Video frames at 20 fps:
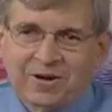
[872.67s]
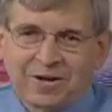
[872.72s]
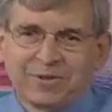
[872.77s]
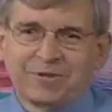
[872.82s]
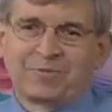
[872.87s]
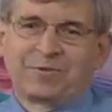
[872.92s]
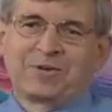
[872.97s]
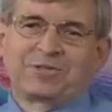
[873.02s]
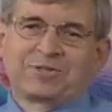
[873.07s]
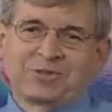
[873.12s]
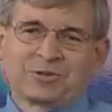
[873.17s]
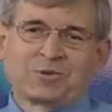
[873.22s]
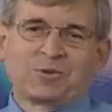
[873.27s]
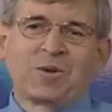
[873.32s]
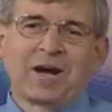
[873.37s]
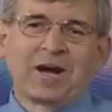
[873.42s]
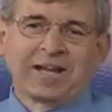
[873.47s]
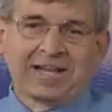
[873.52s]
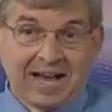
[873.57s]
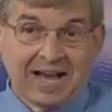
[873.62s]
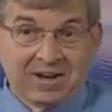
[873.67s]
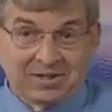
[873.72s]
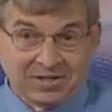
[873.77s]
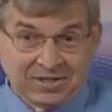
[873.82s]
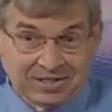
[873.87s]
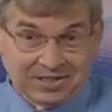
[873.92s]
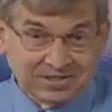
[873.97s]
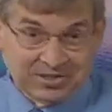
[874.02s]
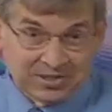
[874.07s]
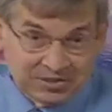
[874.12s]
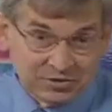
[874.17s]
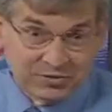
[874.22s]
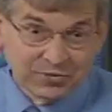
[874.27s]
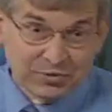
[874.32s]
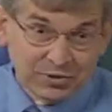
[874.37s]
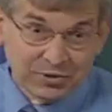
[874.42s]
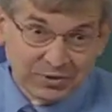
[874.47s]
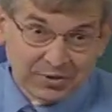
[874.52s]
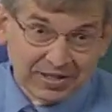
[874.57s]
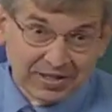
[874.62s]
other reasons why calculus is
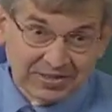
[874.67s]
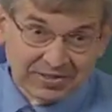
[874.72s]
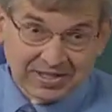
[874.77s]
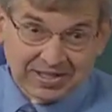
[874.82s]
viewed as